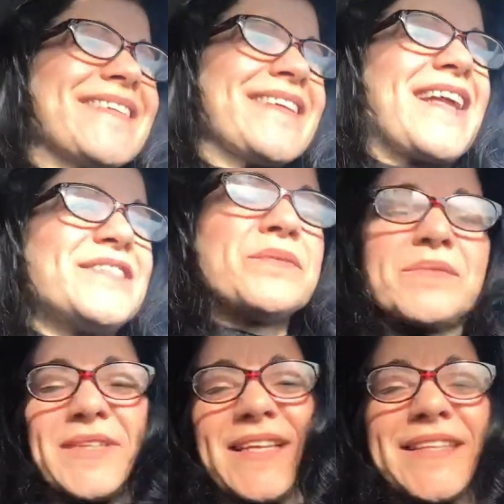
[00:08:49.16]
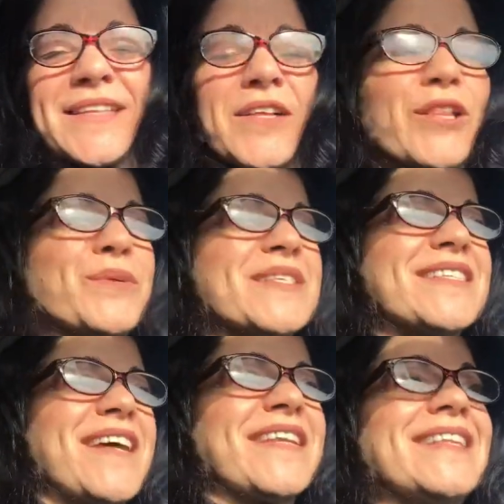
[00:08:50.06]
I do want to close this
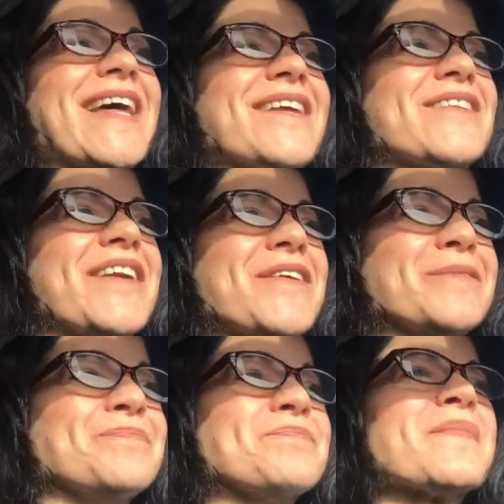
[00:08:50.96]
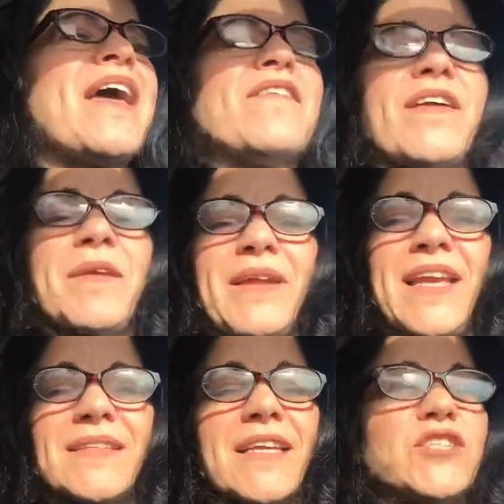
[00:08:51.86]
on a lighter note. If anybody
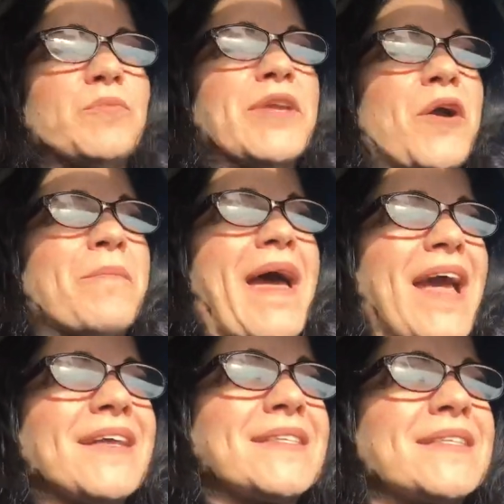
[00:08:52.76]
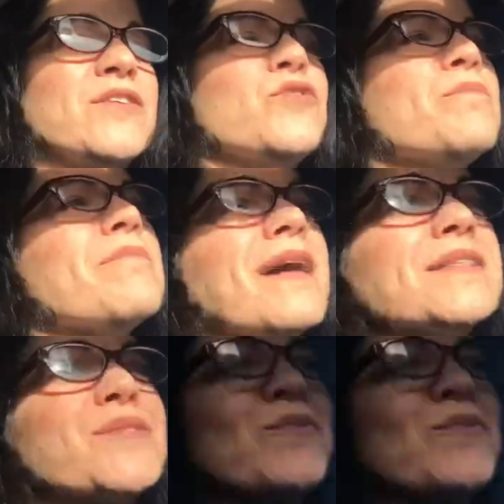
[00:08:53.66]
has HBO Max, you must